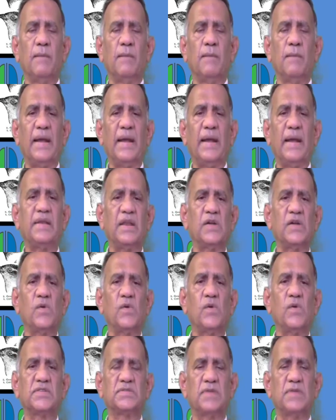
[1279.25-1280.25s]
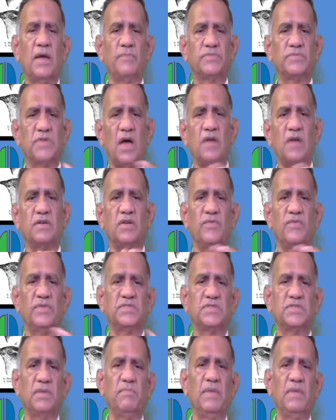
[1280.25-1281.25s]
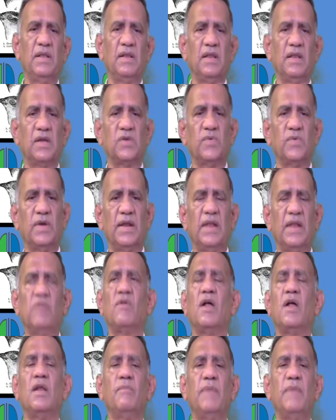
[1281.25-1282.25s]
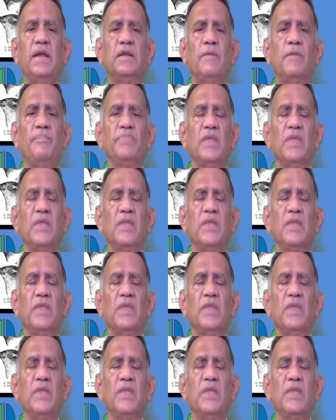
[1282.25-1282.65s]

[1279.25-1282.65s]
Maggot requires some sort of a semi-liquid environment